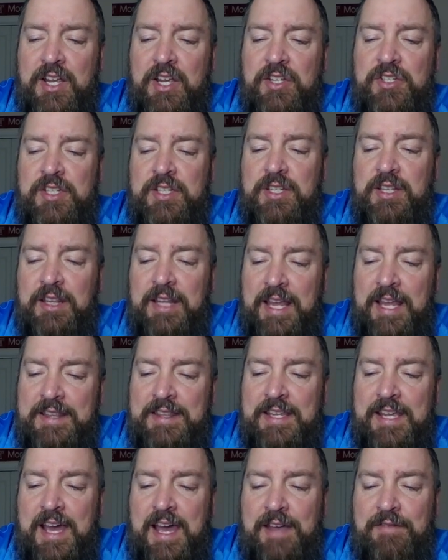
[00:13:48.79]
She led
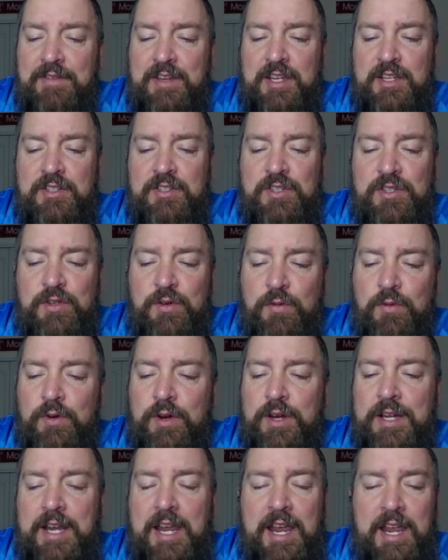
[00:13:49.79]
the Ivy in
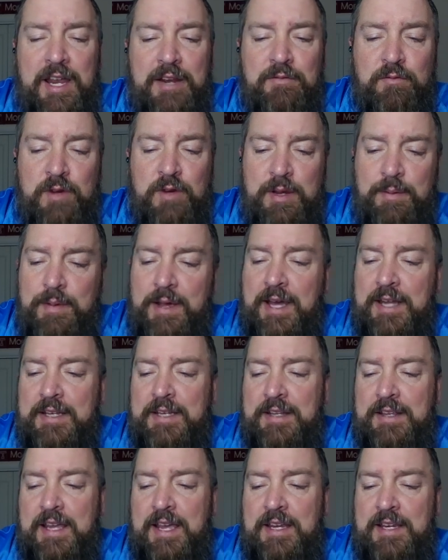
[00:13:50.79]
scoring and
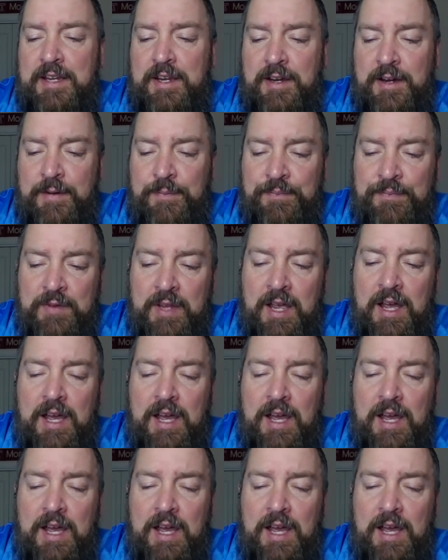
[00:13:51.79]
rebounding that year.